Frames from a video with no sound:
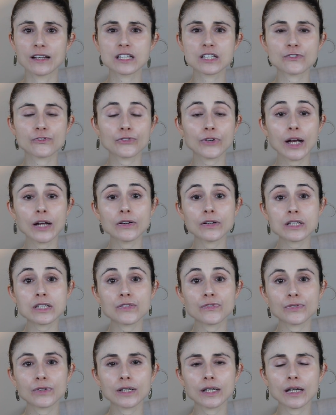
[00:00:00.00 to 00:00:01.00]
It's fragrance
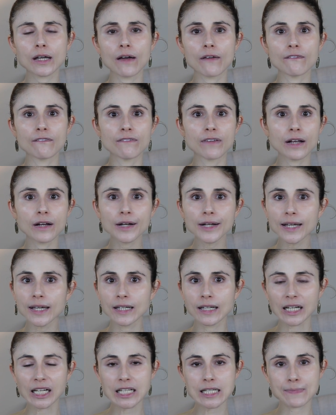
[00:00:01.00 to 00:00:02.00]
free, very
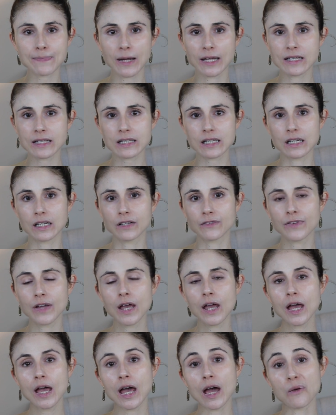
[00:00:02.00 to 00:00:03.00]
inexpensive,
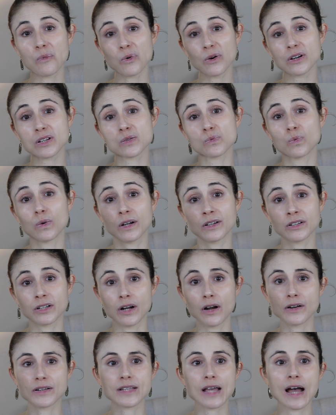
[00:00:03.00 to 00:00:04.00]
and works
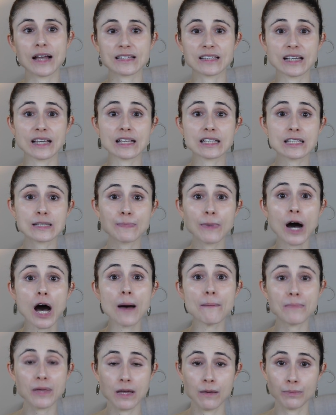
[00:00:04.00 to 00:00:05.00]
wonders as a
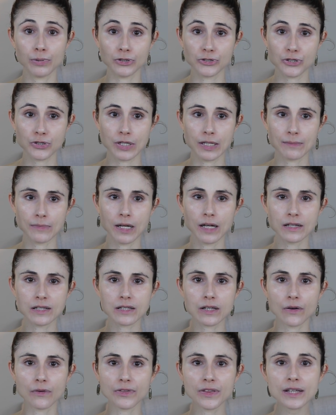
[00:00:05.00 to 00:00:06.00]
spot pimple treatment.
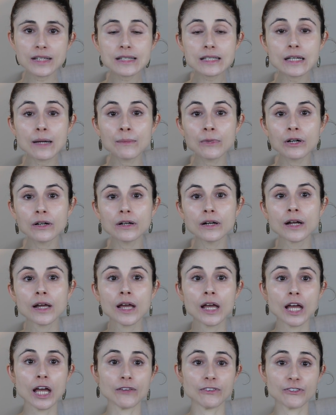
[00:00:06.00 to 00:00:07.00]
So this summer,
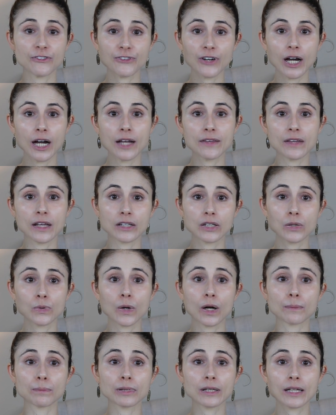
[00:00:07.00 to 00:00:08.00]
if you find that
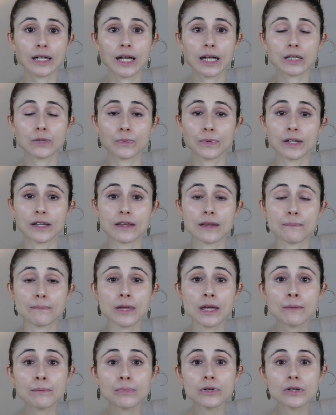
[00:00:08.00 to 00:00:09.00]
you are plagued with
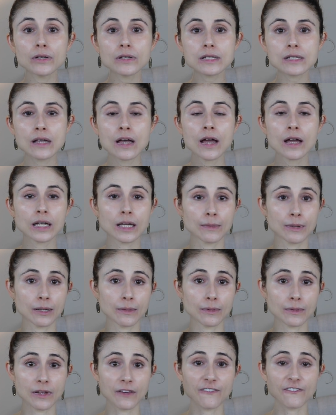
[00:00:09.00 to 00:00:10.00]
pimples coming
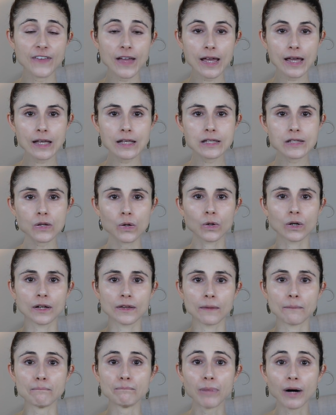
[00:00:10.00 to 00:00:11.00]
up on the face or
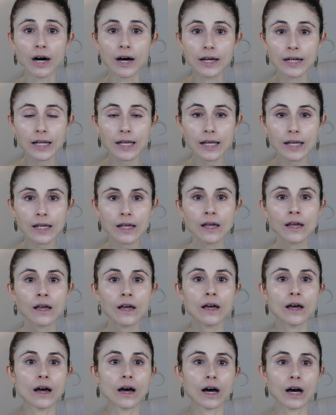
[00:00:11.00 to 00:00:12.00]
on the body,
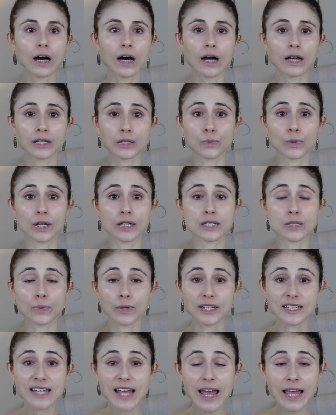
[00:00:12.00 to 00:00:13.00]
uh, and you wanted to
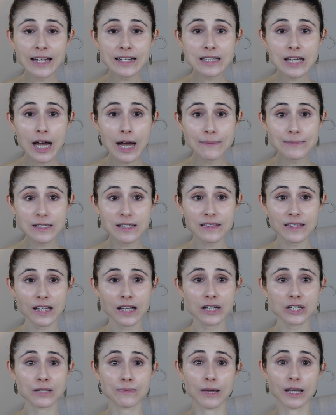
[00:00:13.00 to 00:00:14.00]
wear tank tops and
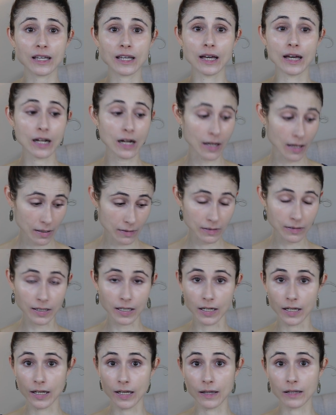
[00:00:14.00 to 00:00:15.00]
things, you may get
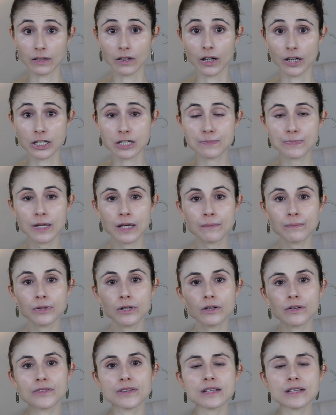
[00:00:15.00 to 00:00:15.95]
get a large pimple.